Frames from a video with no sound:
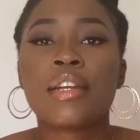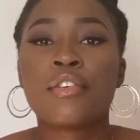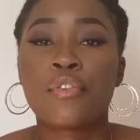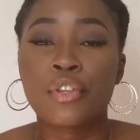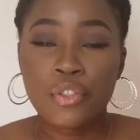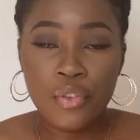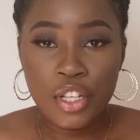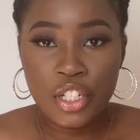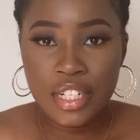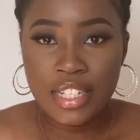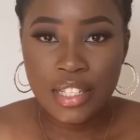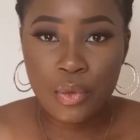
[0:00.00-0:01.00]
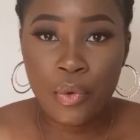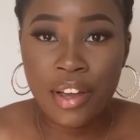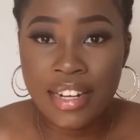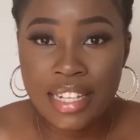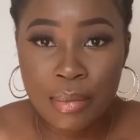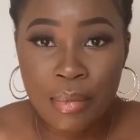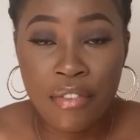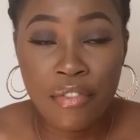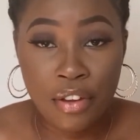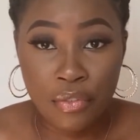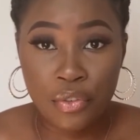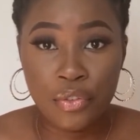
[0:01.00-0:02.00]
The first question is what is my
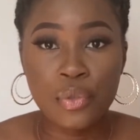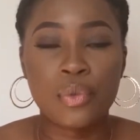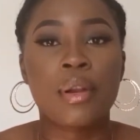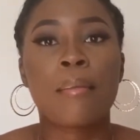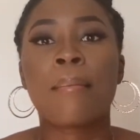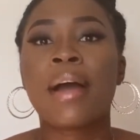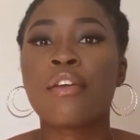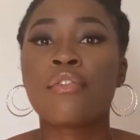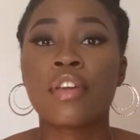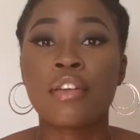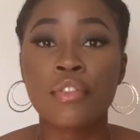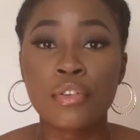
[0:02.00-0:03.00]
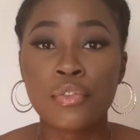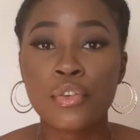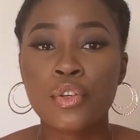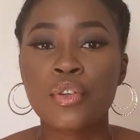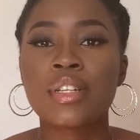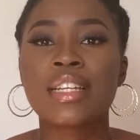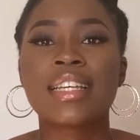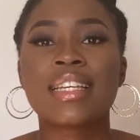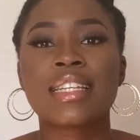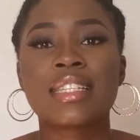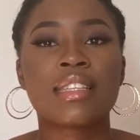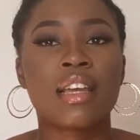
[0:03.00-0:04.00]
favorite food? My favorite food
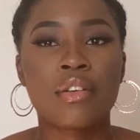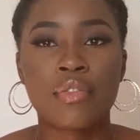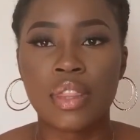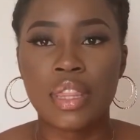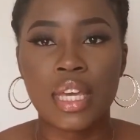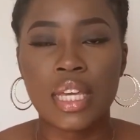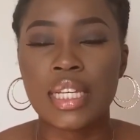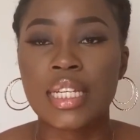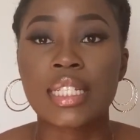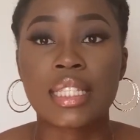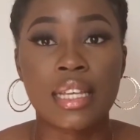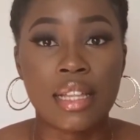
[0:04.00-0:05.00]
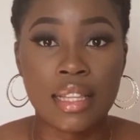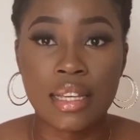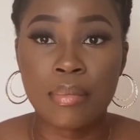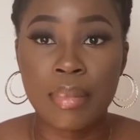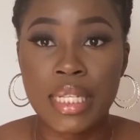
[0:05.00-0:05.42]
is everything Italian